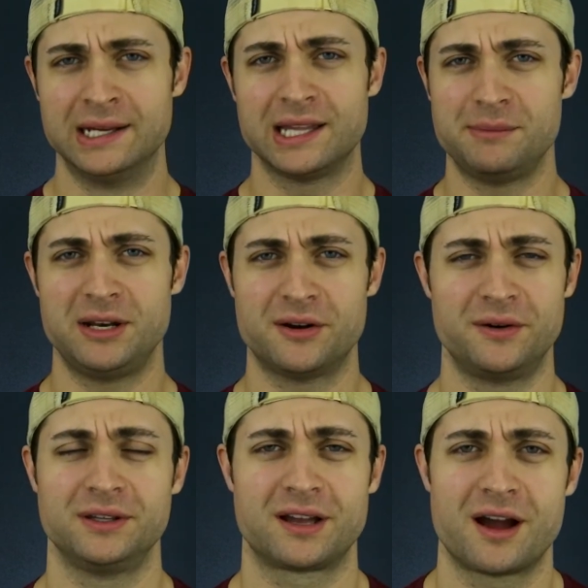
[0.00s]
Let me
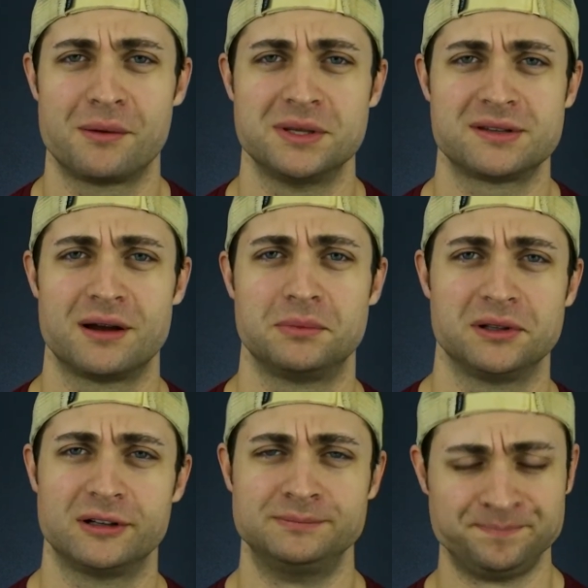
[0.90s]
know in the comments down
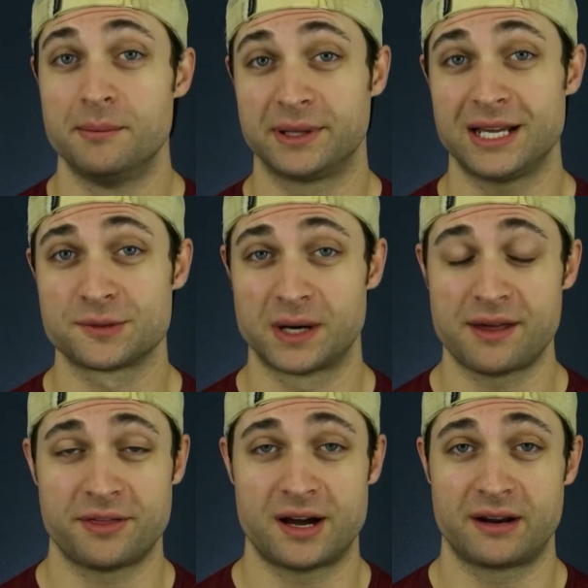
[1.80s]
below. But that's what
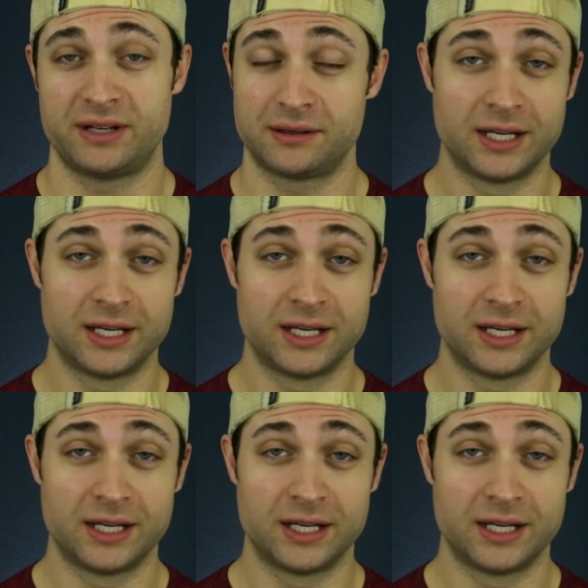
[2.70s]
I thought of it.